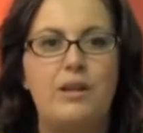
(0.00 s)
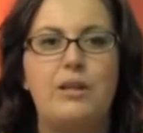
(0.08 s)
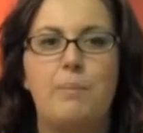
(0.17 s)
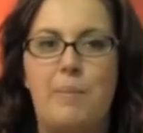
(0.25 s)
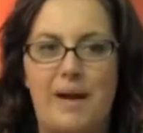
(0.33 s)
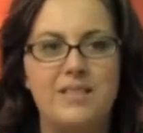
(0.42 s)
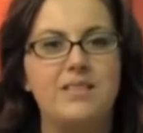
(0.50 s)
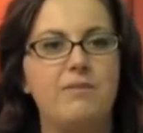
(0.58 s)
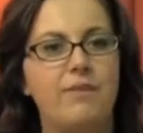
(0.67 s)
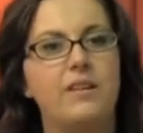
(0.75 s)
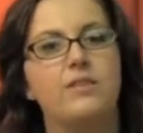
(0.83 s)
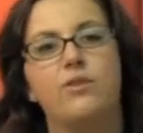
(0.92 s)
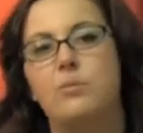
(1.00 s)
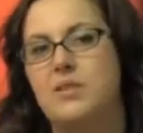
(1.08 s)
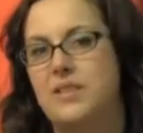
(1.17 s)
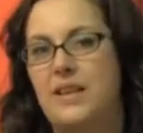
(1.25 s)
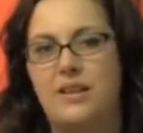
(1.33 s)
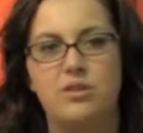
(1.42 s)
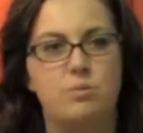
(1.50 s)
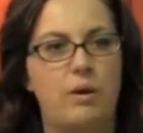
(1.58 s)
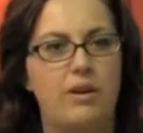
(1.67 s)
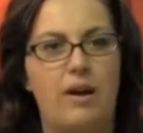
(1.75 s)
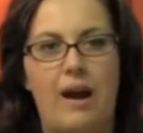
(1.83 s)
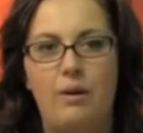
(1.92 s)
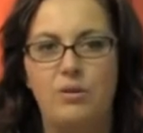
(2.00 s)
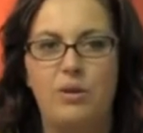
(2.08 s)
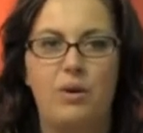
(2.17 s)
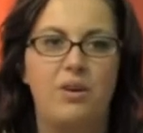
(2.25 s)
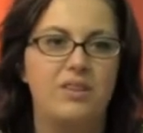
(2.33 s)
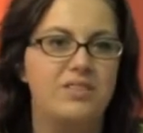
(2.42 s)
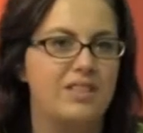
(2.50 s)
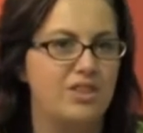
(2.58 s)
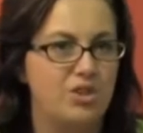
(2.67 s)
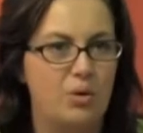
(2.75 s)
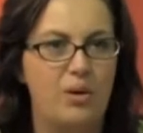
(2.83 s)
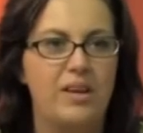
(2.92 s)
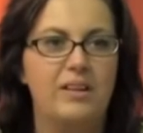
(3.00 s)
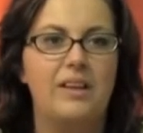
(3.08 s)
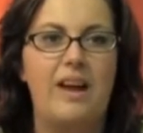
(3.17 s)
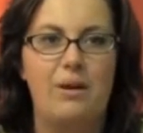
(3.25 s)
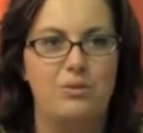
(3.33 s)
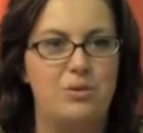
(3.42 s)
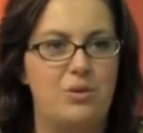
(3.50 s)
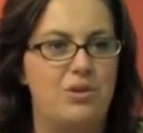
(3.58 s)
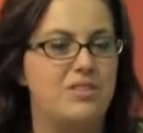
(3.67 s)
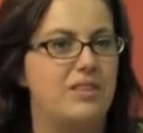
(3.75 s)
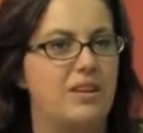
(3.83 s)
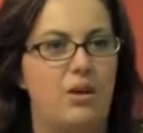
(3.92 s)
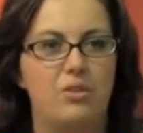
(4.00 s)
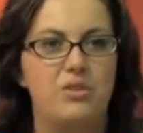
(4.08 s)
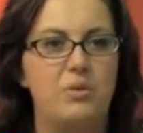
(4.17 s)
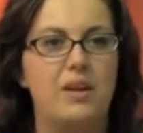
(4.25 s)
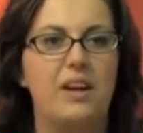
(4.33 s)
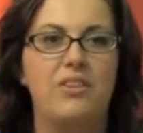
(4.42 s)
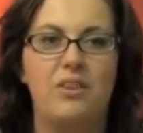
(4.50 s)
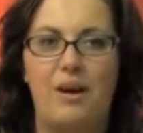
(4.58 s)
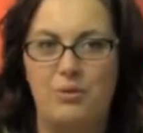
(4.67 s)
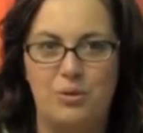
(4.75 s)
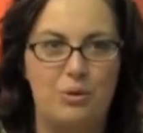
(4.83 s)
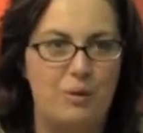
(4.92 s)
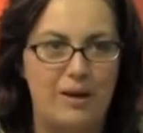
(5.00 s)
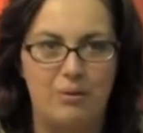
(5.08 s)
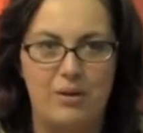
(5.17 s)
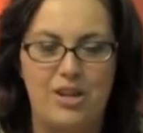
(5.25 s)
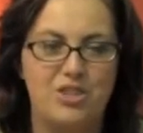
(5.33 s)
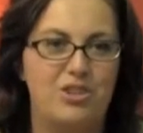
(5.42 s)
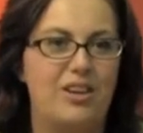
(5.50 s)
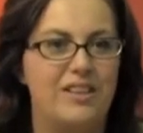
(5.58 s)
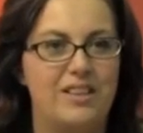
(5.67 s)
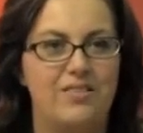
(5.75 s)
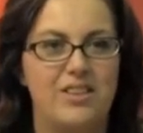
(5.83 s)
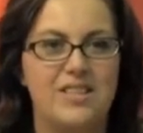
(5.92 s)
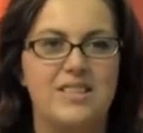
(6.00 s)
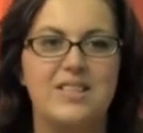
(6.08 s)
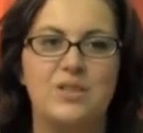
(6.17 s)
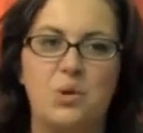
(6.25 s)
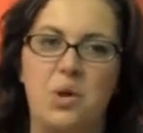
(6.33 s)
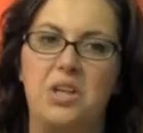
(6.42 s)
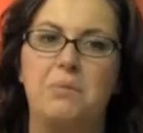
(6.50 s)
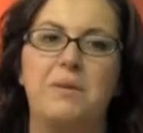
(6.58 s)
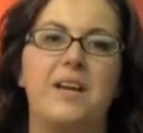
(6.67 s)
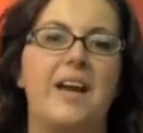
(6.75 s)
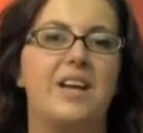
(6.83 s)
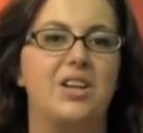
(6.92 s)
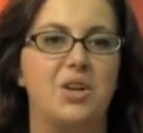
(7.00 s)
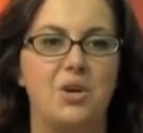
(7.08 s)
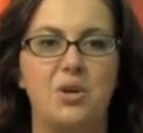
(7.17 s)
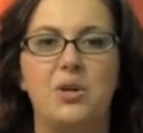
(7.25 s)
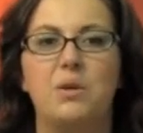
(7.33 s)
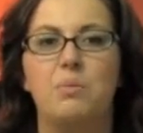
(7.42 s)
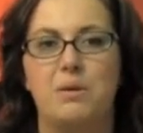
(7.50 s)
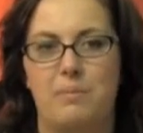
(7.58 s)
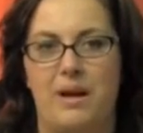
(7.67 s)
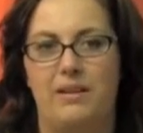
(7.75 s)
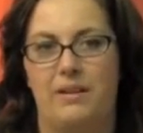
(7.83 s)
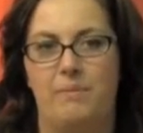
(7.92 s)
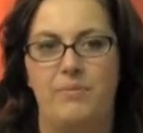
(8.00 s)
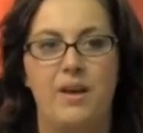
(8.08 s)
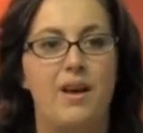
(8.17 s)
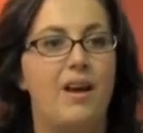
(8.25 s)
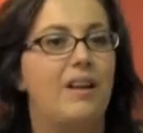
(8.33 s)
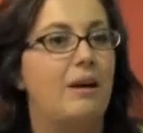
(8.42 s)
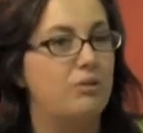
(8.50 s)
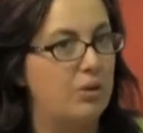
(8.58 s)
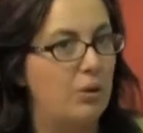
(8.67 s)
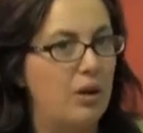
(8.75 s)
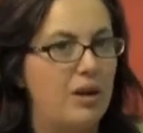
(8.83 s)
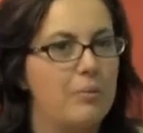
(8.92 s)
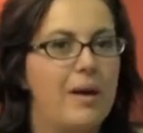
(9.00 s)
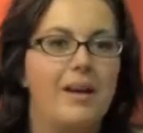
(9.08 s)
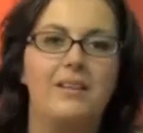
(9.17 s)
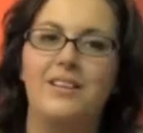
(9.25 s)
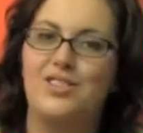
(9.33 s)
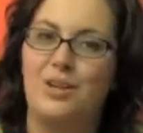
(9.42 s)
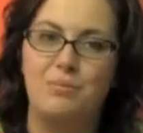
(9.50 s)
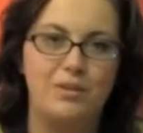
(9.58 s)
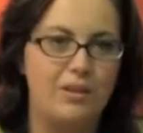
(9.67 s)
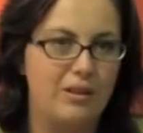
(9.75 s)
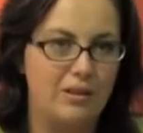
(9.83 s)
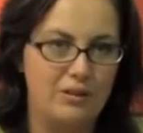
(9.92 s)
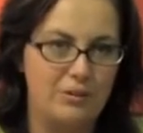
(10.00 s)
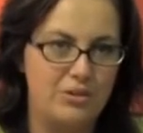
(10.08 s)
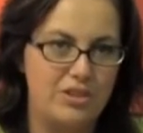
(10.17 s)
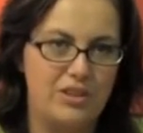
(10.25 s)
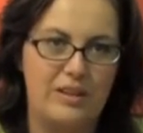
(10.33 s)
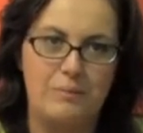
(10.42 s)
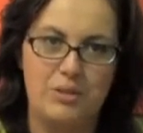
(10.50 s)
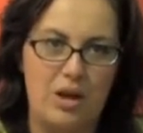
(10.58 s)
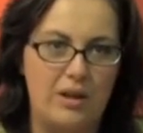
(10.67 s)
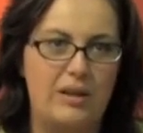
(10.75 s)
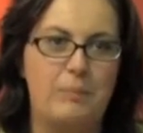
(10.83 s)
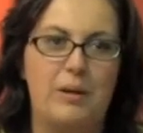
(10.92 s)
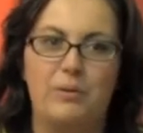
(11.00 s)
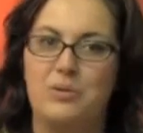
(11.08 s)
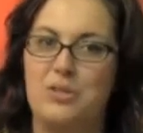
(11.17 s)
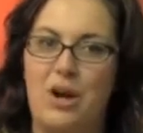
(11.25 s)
The best defense for mosquitoes while you're outdoors, enjoying the outdoors, and doing other outdoor recreational activities is going to be a good repellent. Now don't automatically jump to the conclusion that I'm talking about those